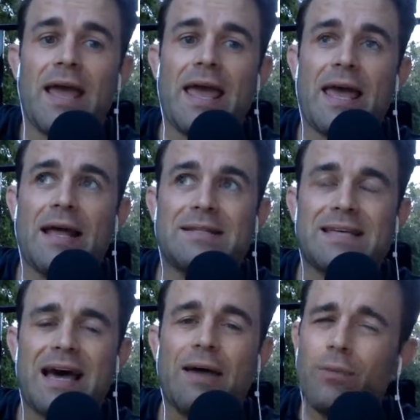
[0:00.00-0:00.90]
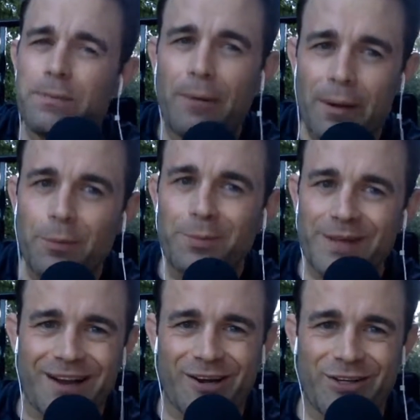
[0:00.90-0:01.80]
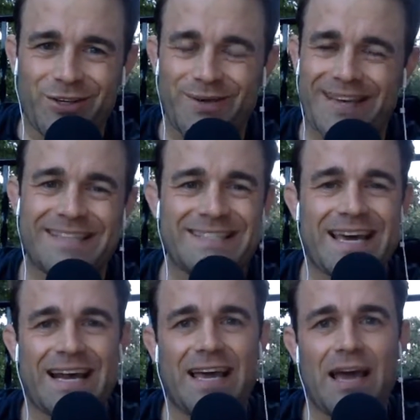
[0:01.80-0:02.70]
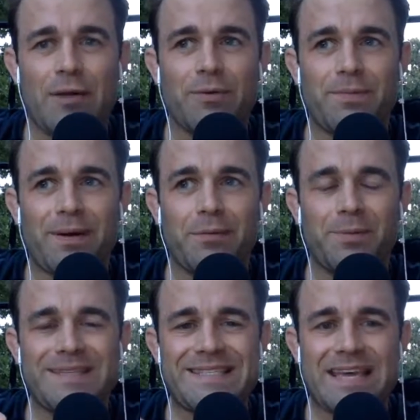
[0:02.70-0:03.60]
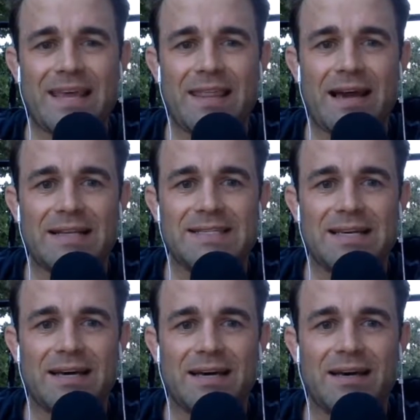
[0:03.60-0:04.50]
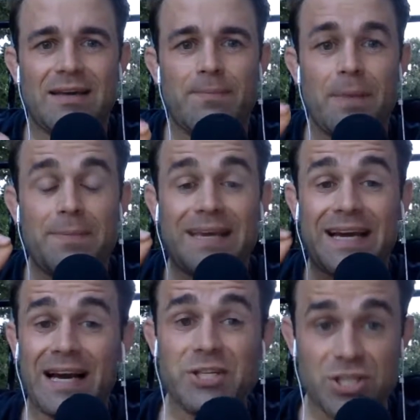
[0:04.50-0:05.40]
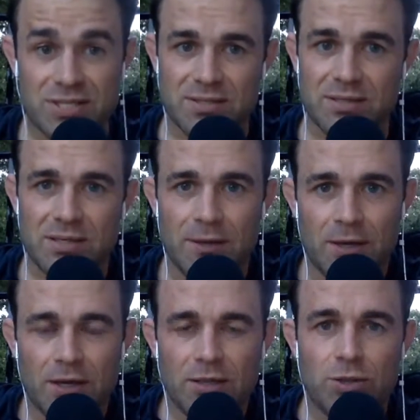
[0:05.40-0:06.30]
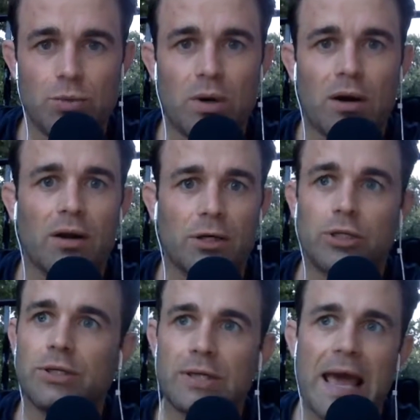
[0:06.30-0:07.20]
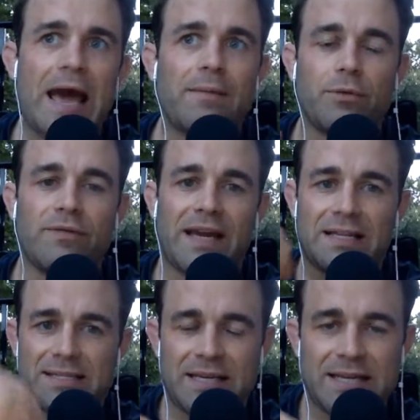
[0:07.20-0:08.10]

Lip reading: And I would probably argue against that. I would probably say that maybe consciously you are good at moving on to the